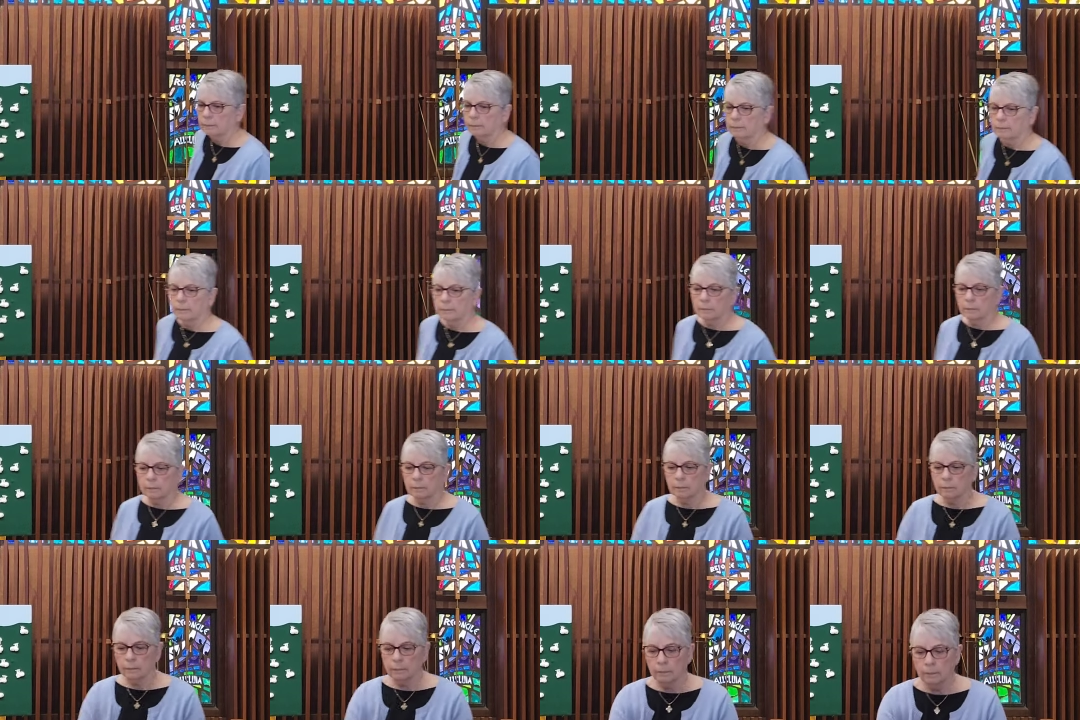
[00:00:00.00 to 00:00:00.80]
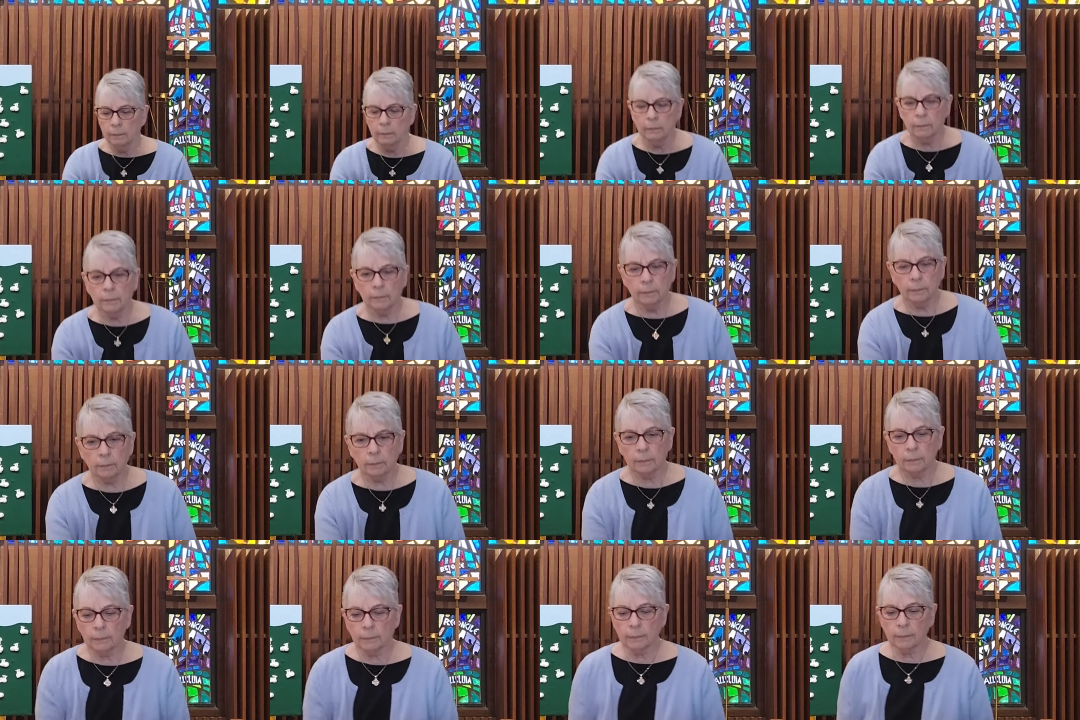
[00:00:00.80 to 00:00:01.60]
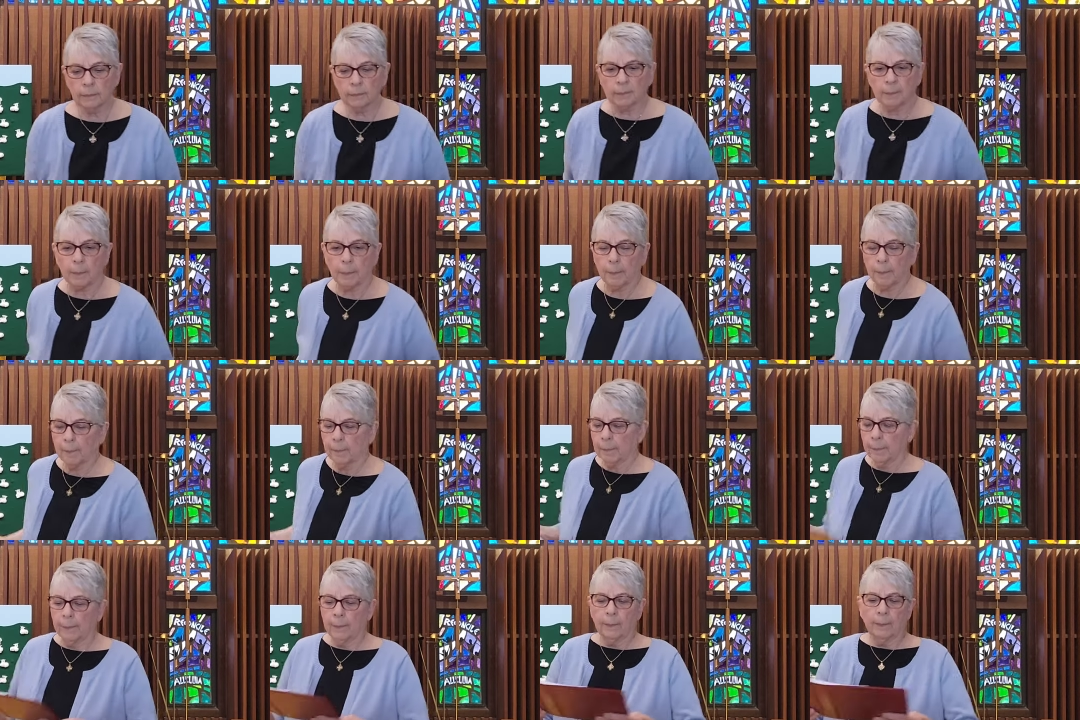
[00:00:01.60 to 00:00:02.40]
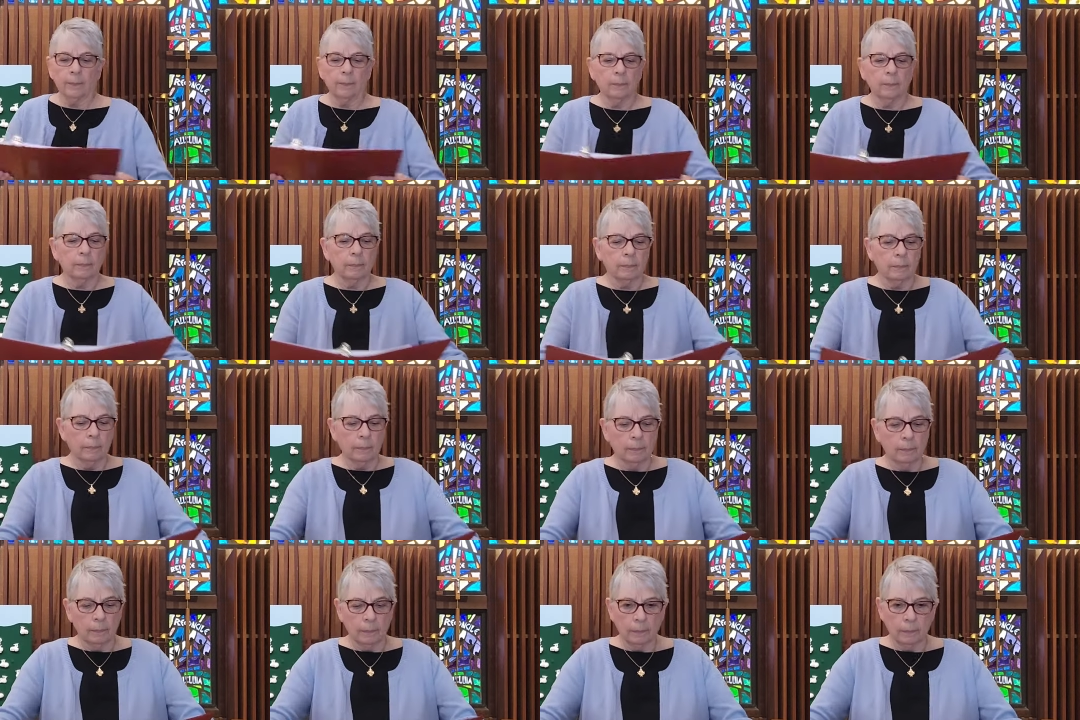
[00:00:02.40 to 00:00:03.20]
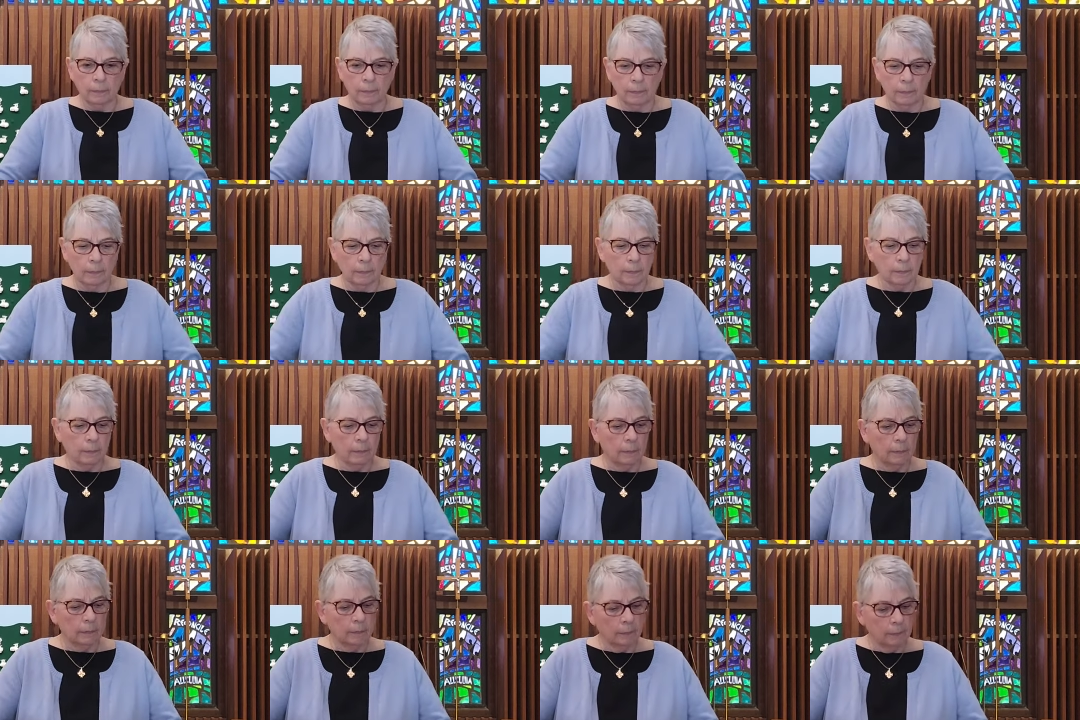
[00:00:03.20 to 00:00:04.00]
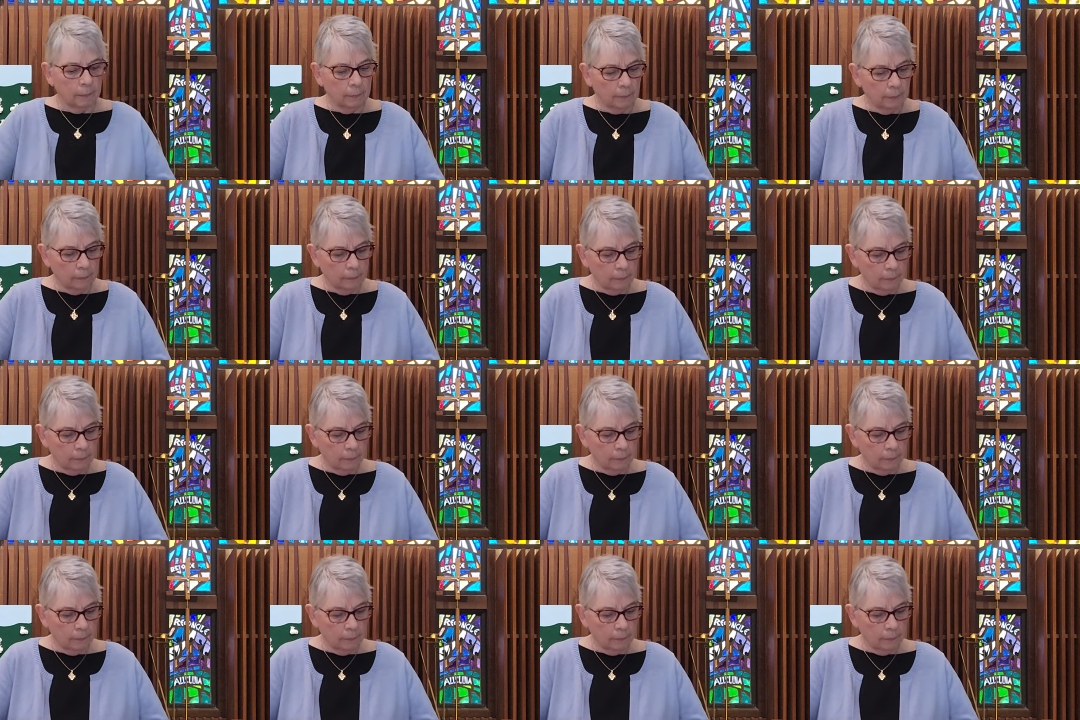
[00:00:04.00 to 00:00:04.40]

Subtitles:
(silence)